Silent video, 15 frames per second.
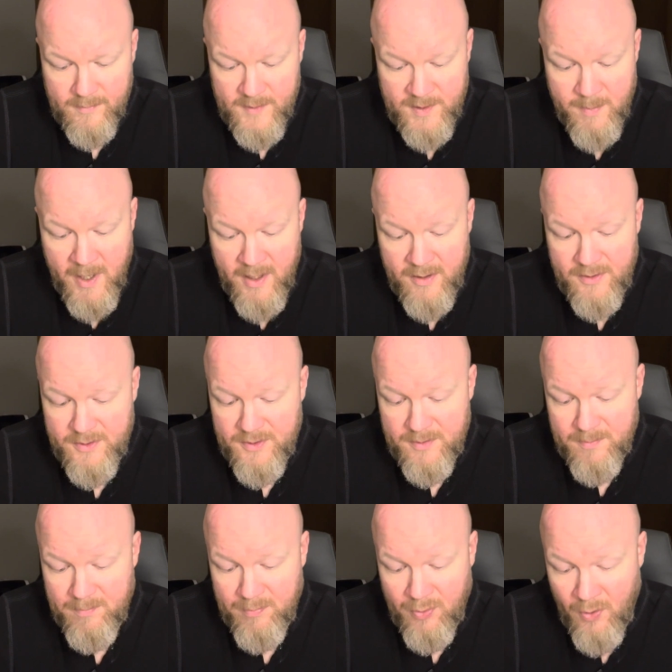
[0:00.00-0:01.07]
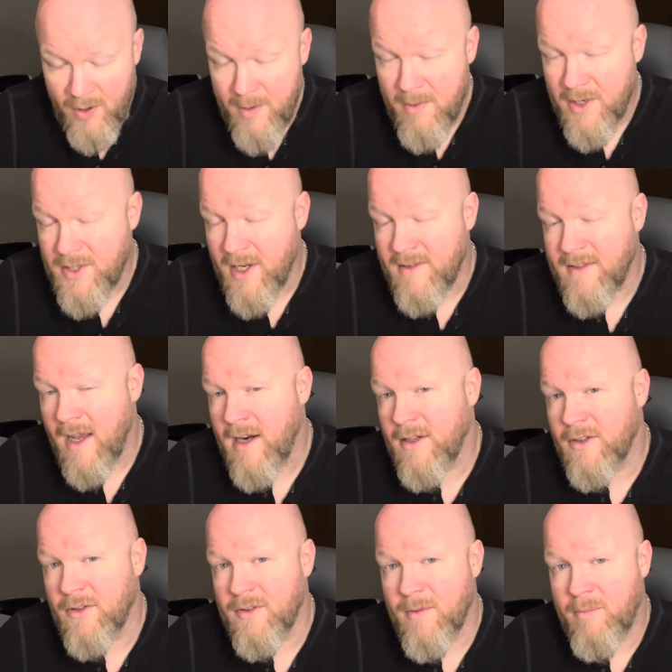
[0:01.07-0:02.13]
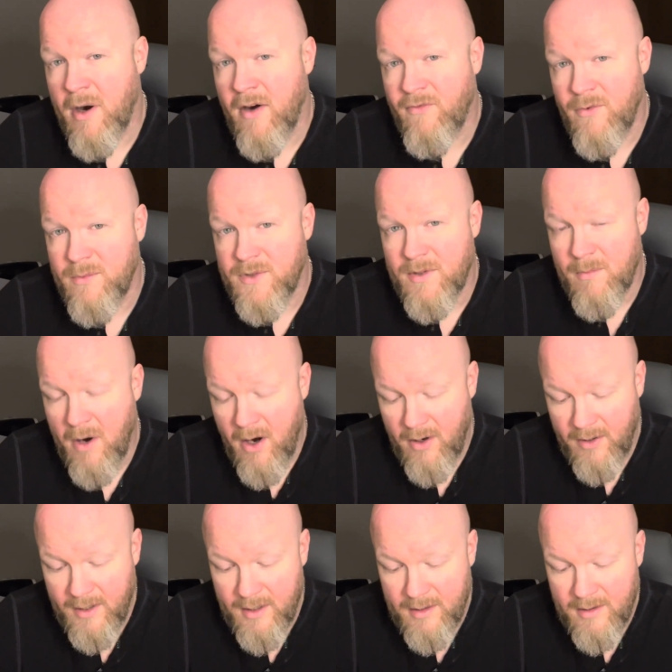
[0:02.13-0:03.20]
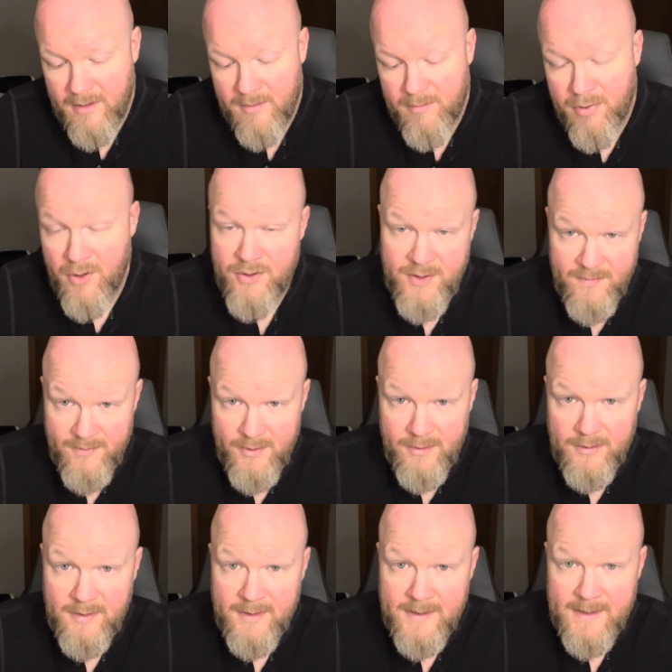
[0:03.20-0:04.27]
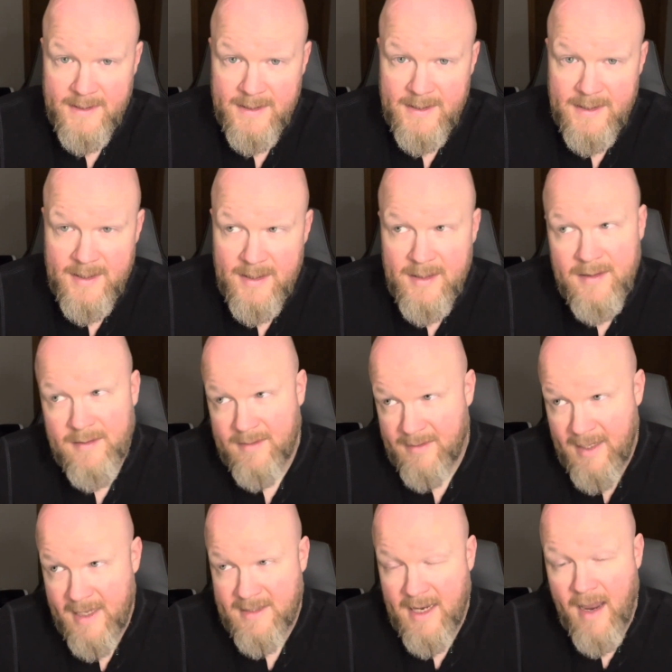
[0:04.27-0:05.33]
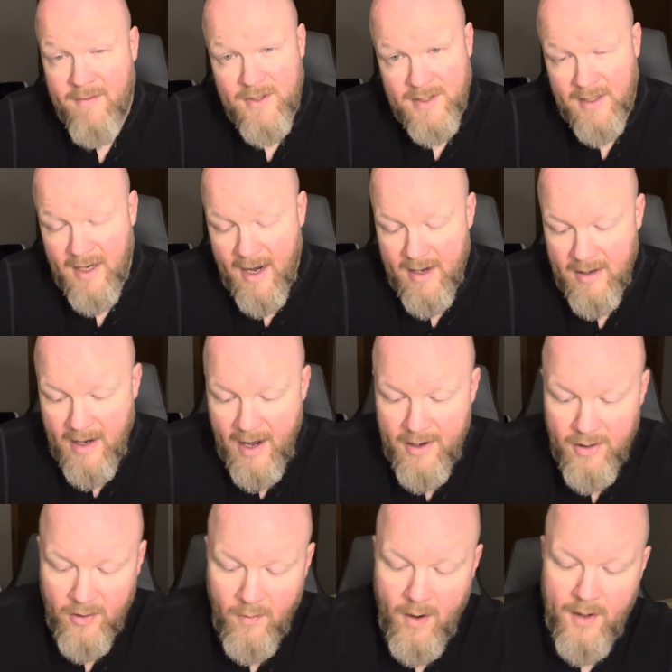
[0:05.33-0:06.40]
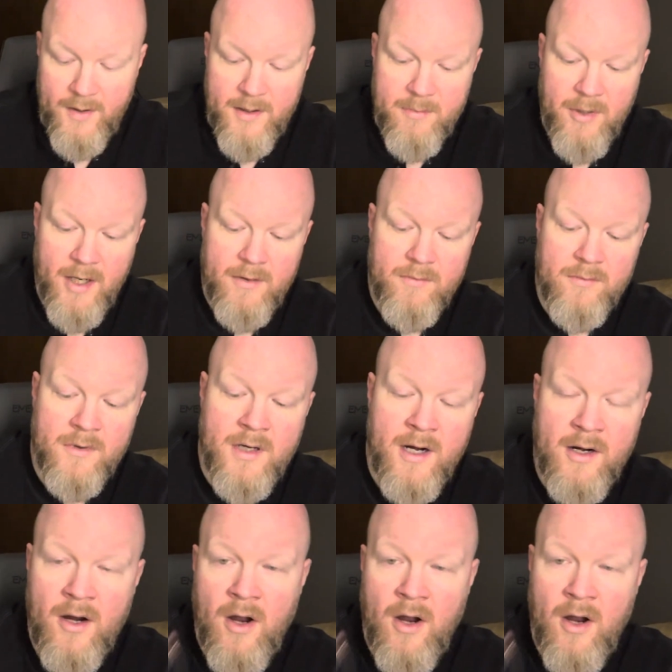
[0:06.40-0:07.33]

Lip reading: Smells pretty much identical to Parfums de Marly Percival. That's obviously higher quality, but we're gonna